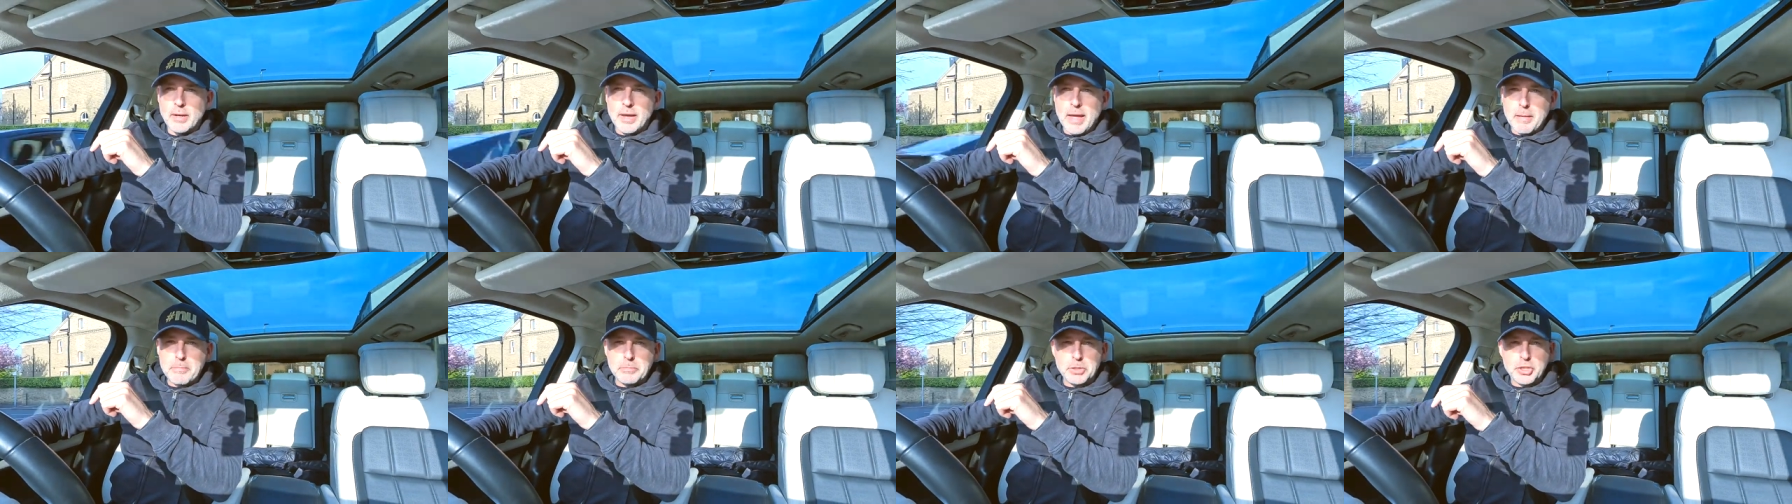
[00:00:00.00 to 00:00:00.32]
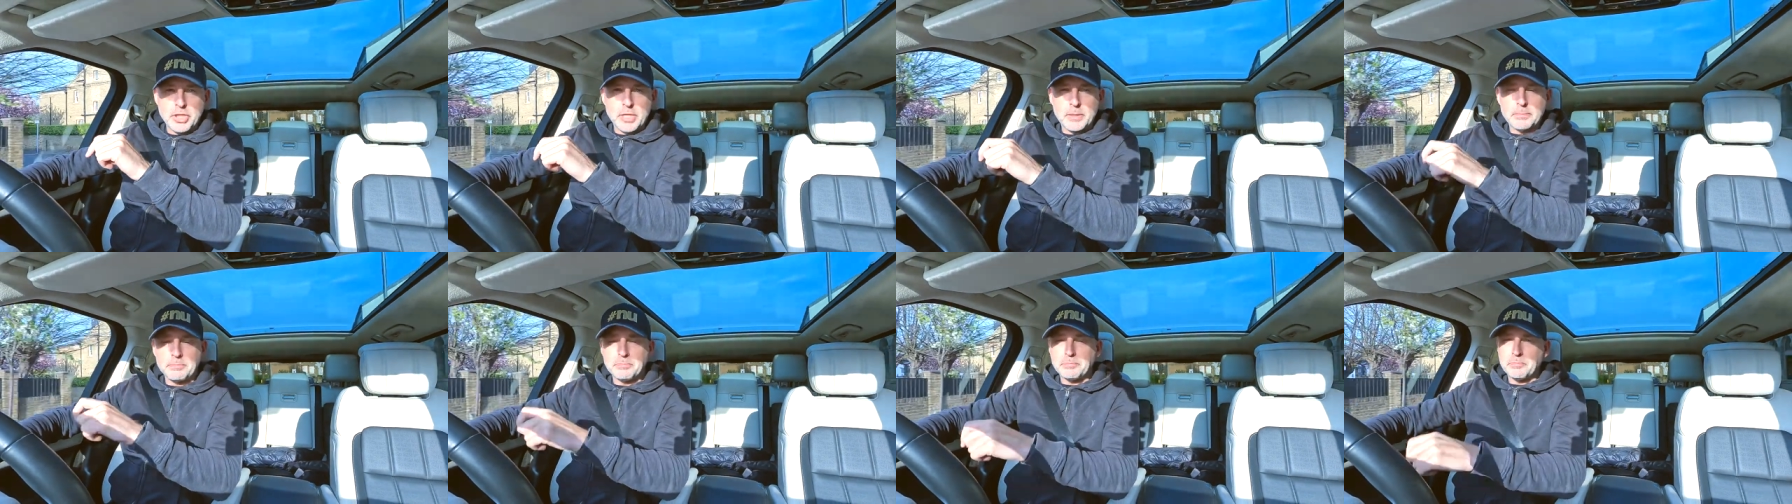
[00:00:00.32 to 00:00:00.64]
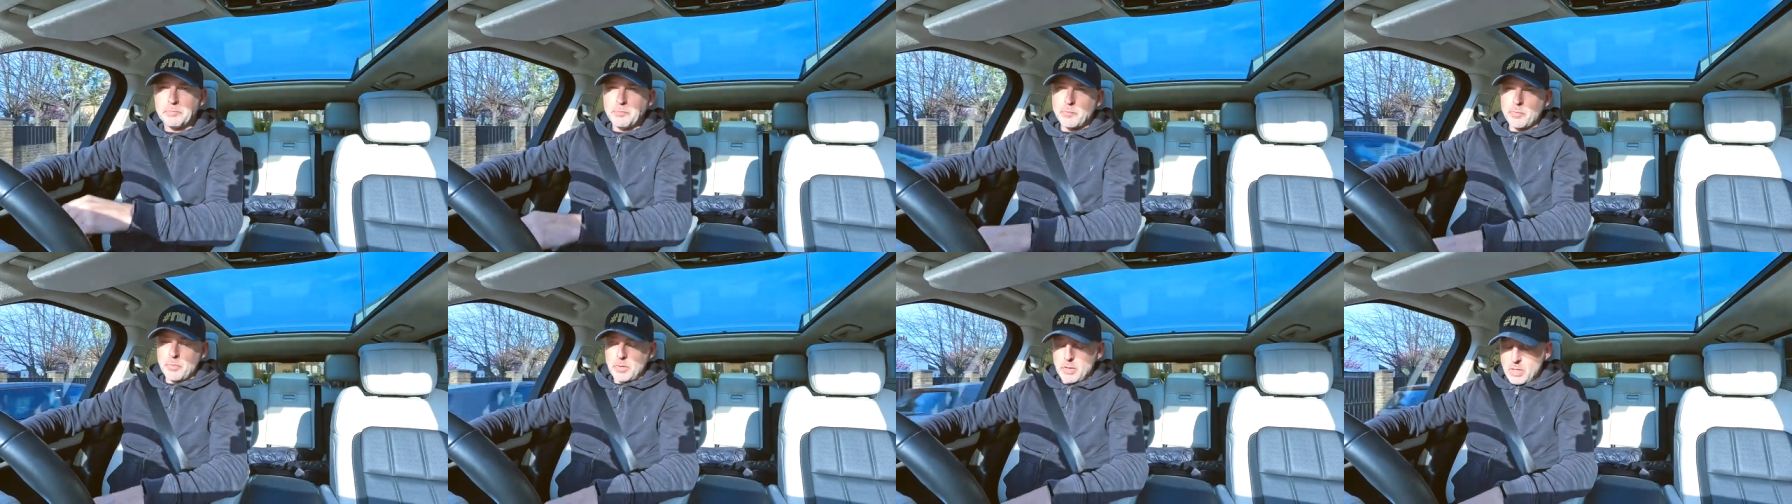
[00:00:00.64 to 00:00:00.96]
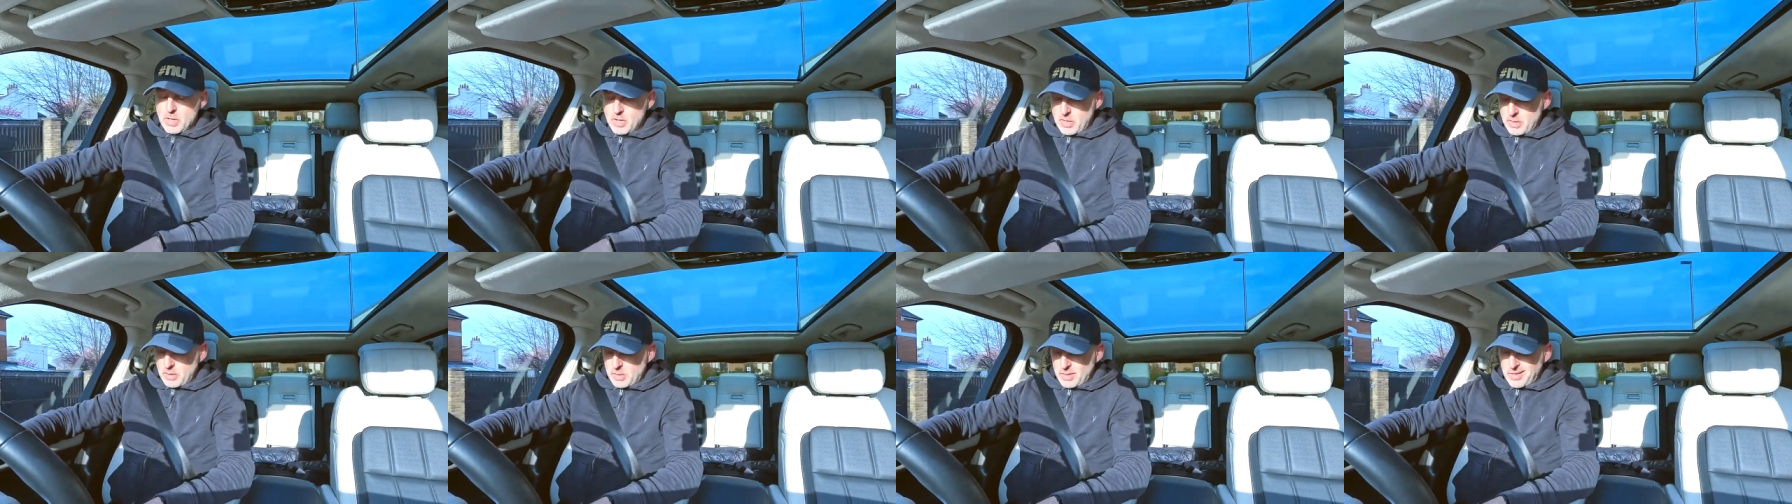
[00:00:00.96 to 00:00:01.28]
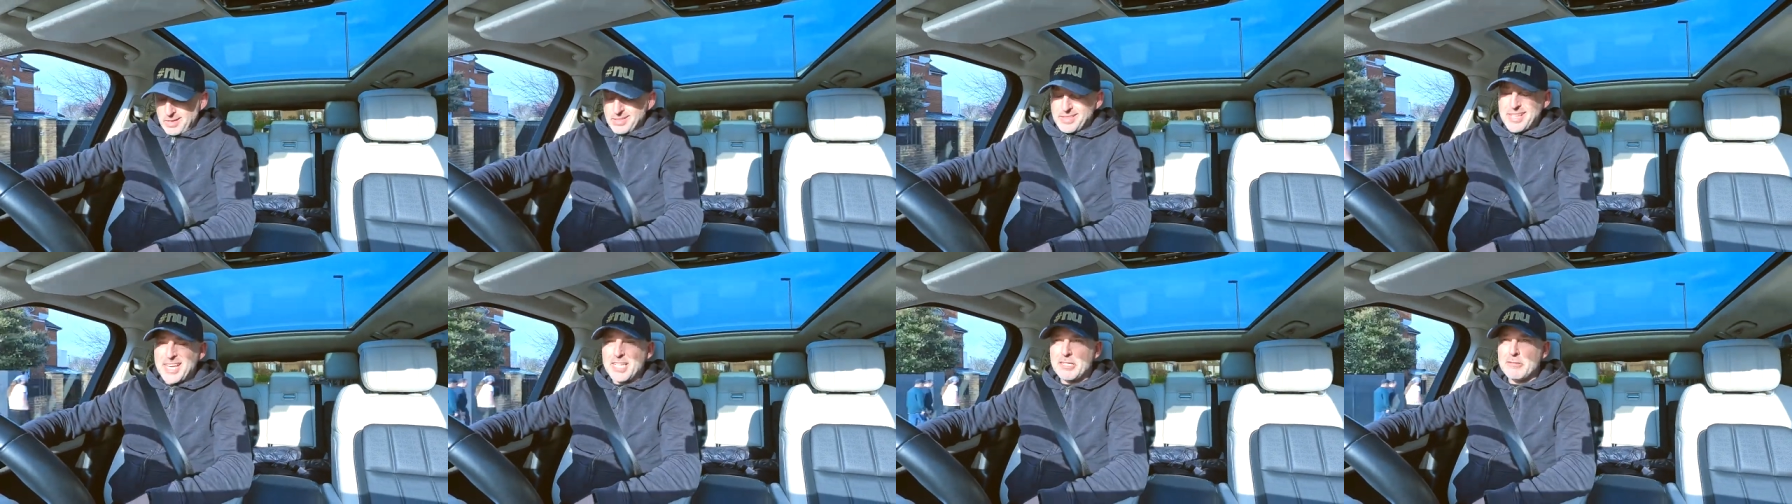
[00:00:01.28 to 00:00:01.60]
Hampshire.
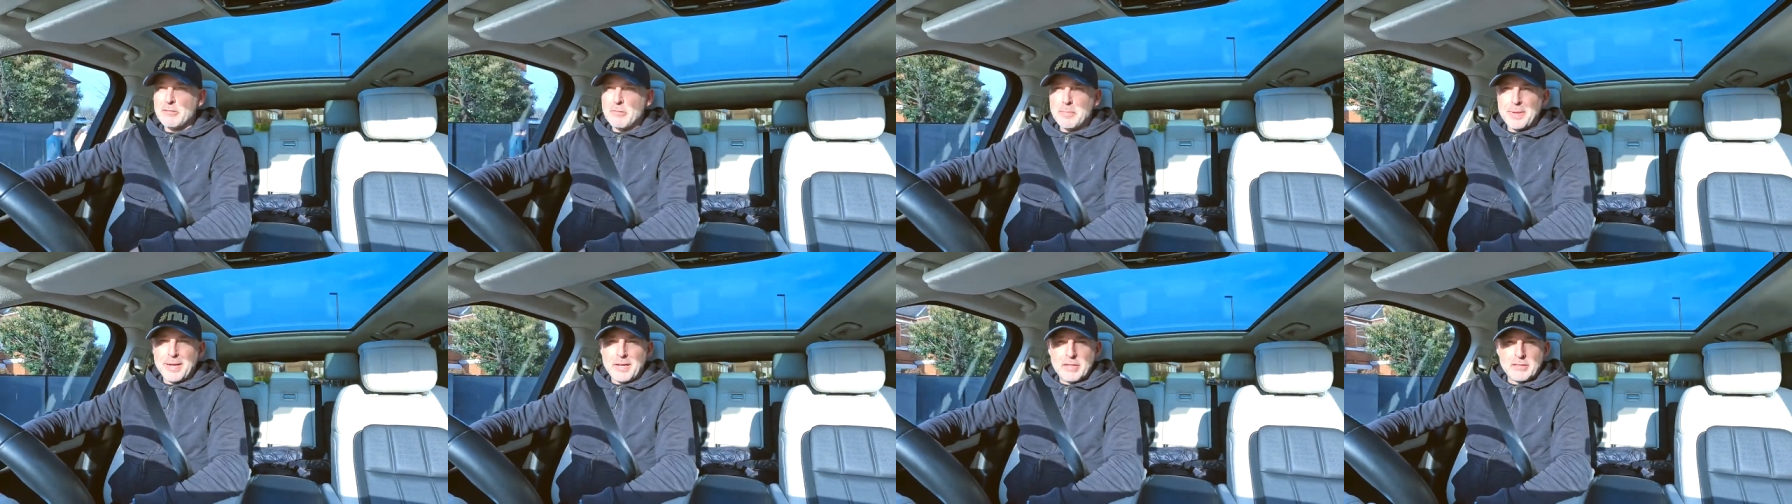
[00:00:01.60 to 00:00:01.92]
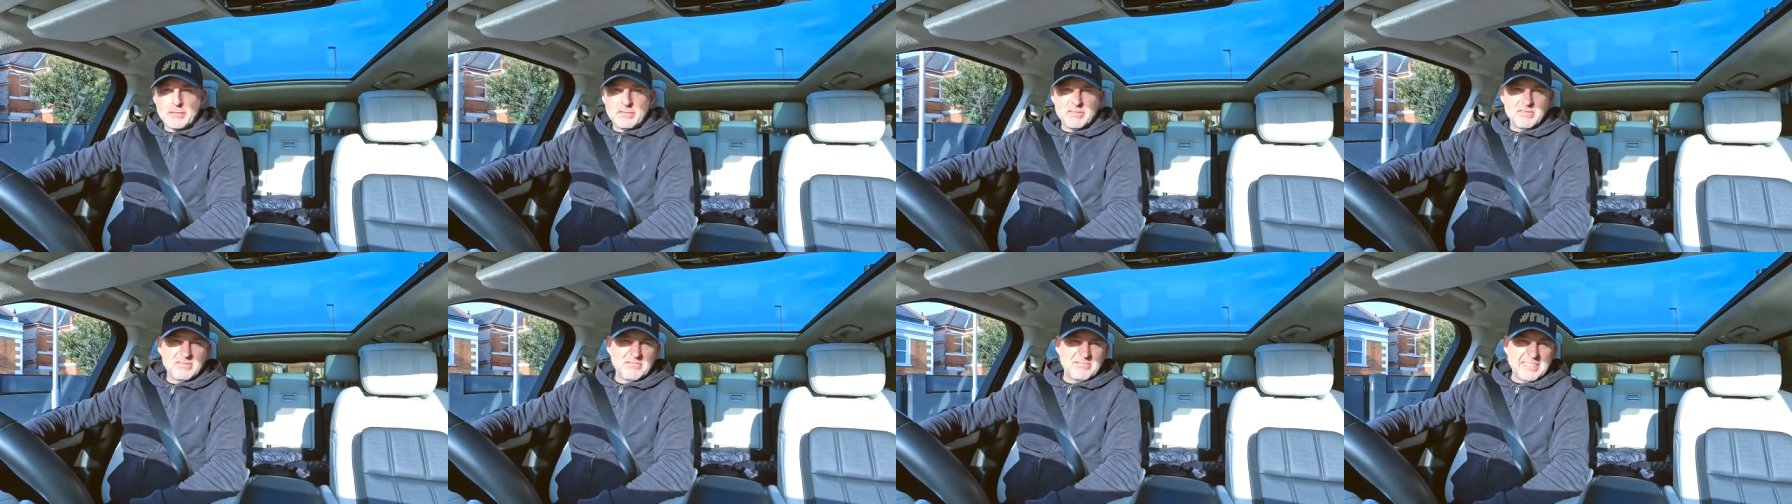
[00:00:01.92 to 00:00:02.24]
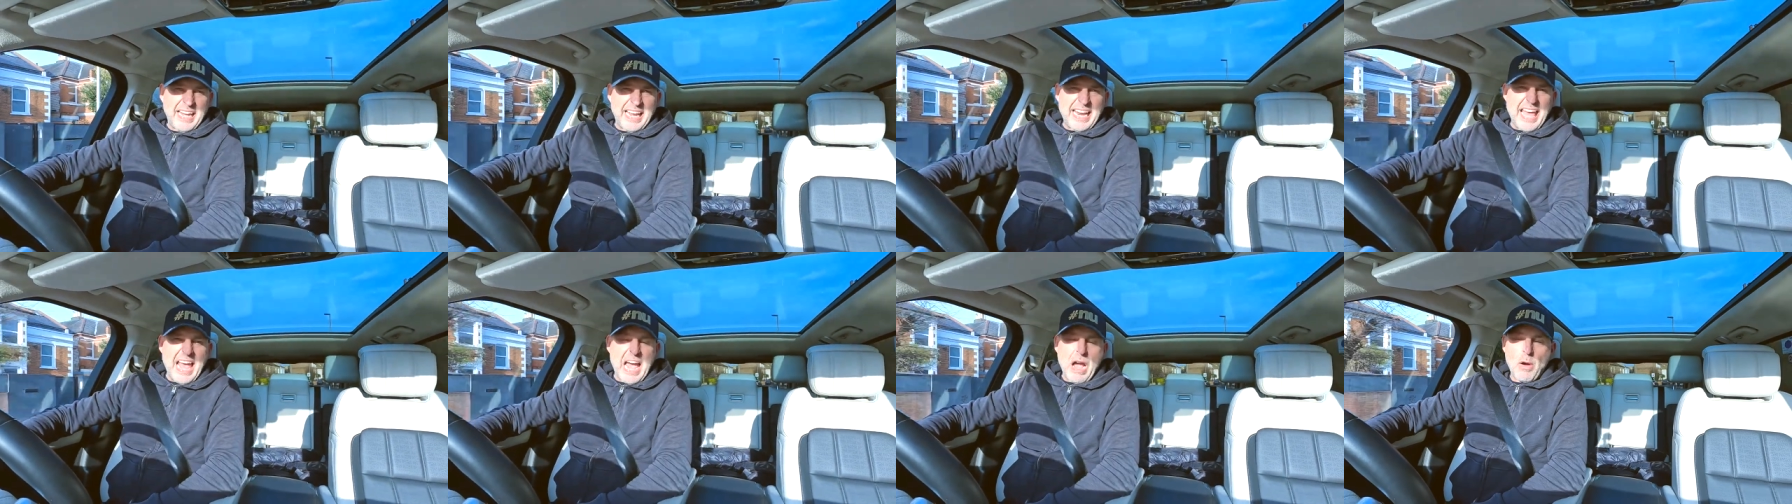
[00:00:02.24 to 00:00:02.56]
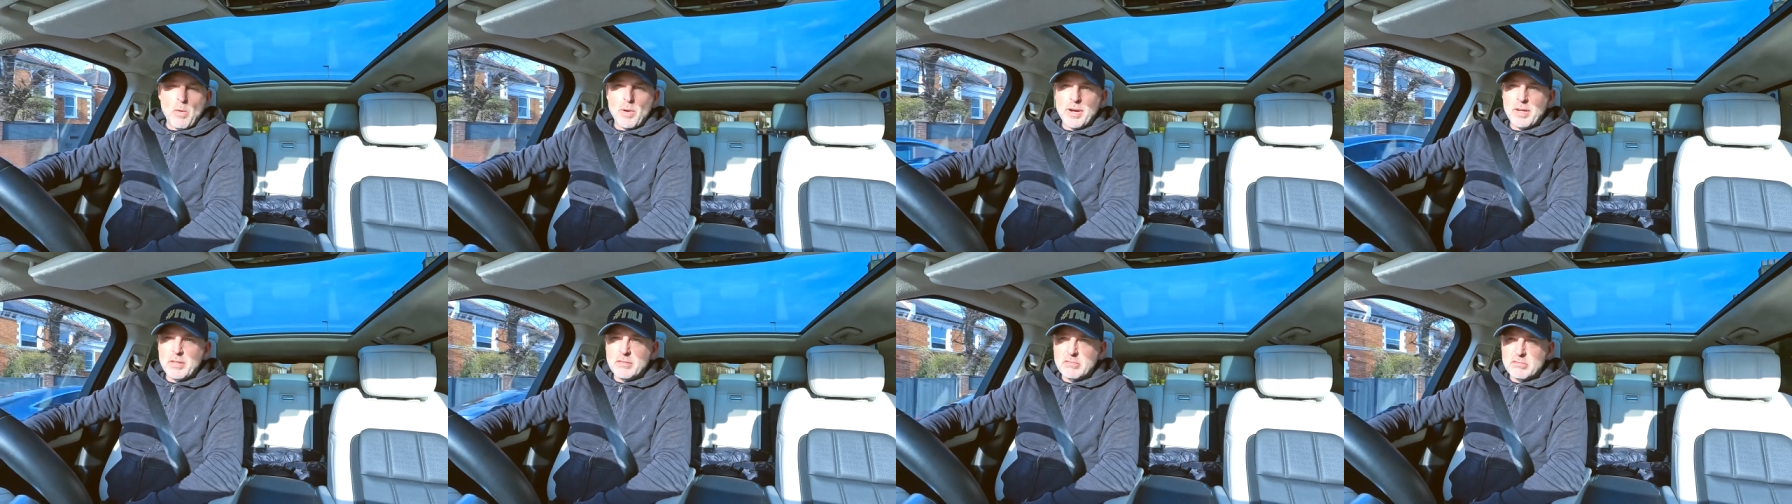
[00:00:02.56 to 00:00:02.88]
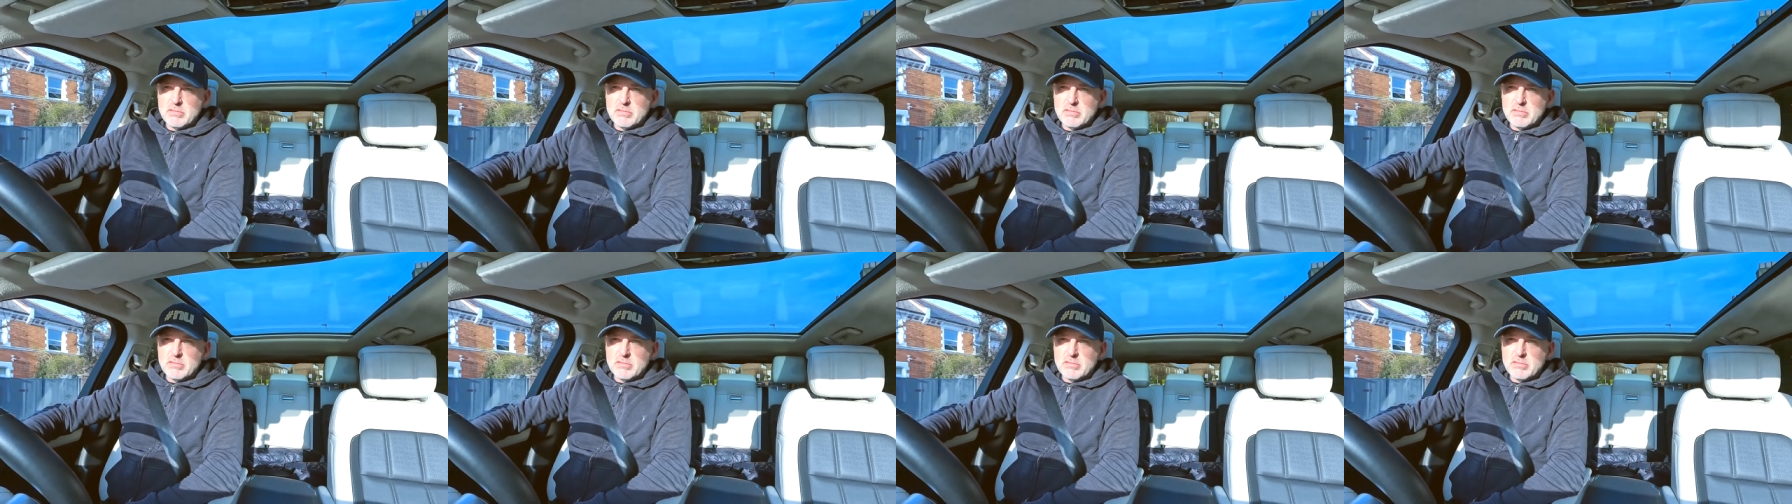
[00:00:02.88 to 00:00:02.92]
Takes me about an hour,